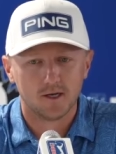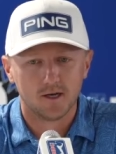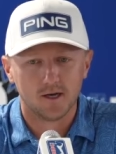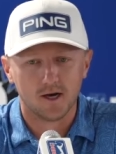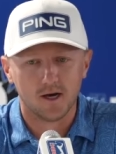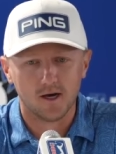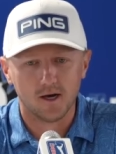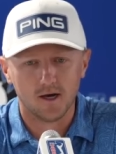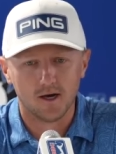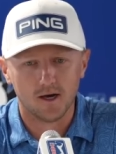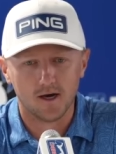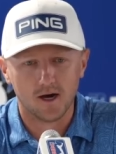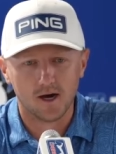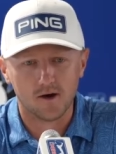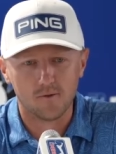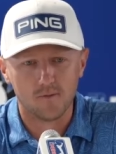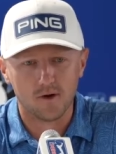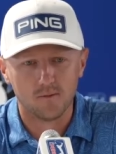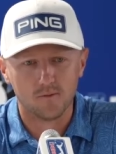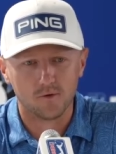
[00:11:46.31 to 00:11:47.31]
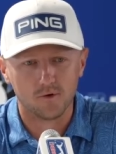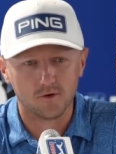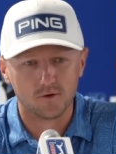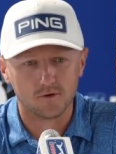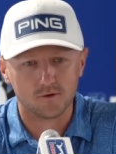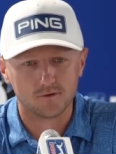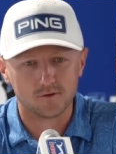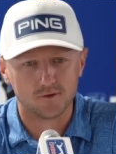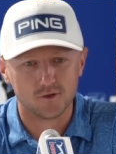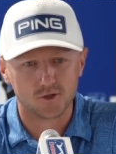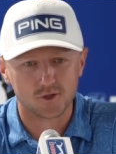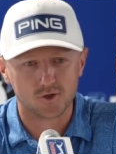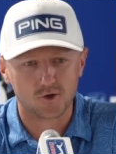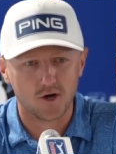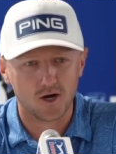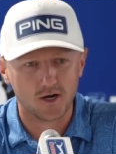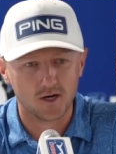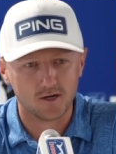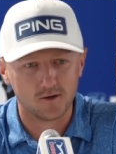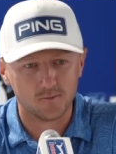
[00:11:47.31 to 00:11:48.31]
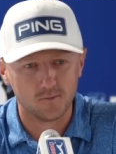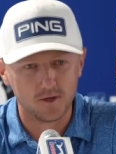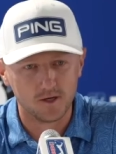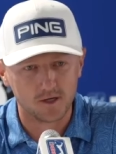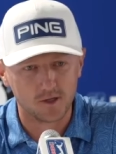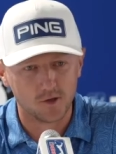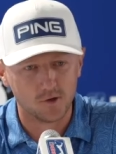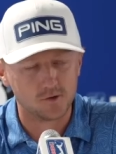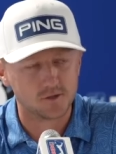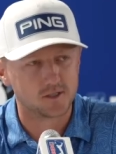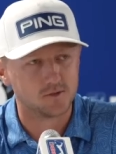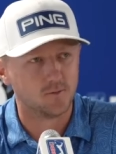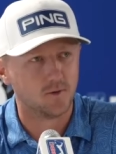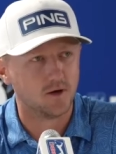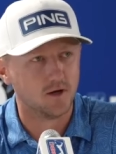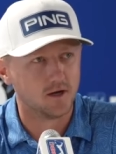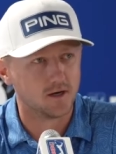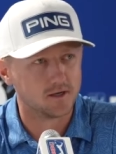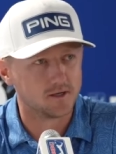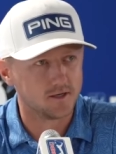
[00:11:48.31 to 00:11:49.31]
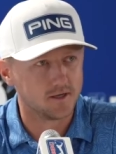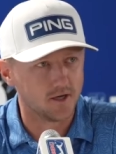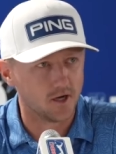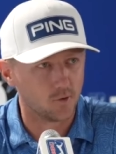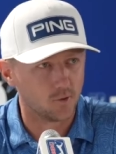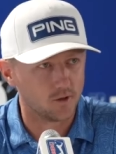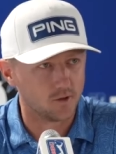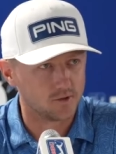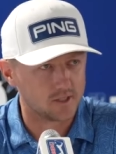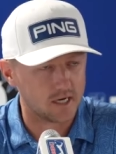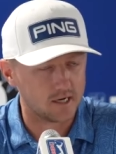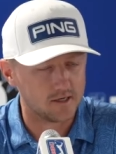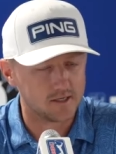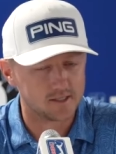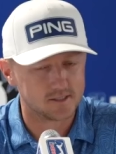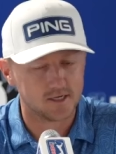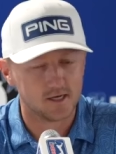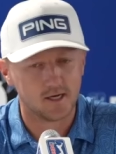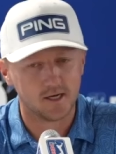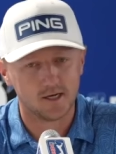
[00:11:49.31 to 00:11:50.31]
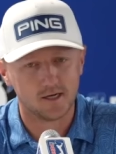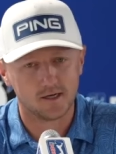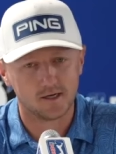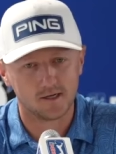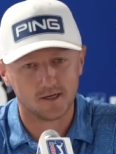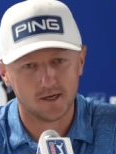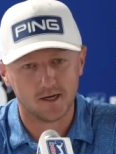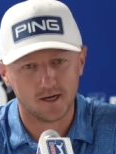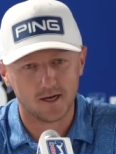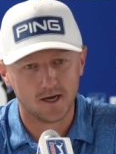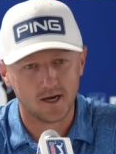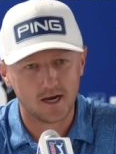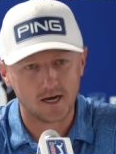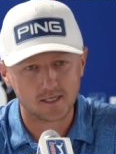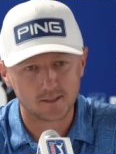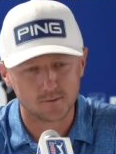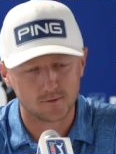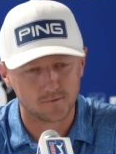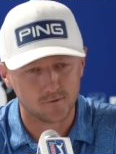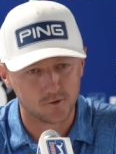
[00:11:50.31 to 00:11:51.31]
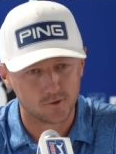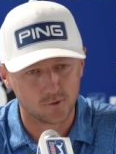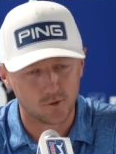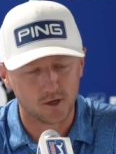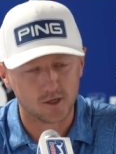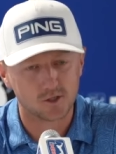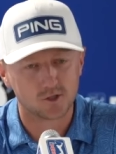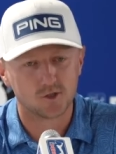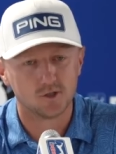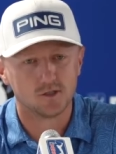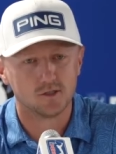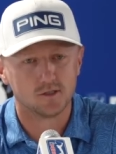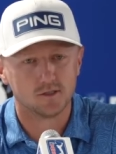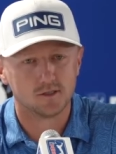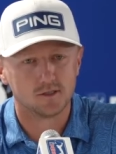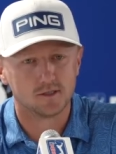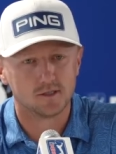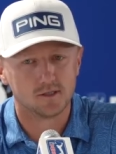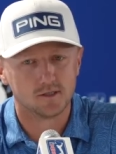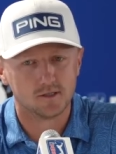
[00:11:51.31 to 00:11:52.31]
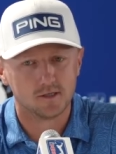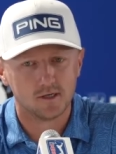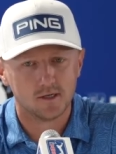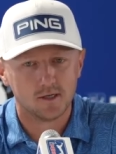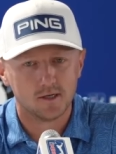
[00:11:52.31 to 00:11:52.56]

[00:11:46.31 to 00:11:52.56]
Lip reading: I remember just trying to be close to Mike, hear what he had to say, and I asked him a few questions, and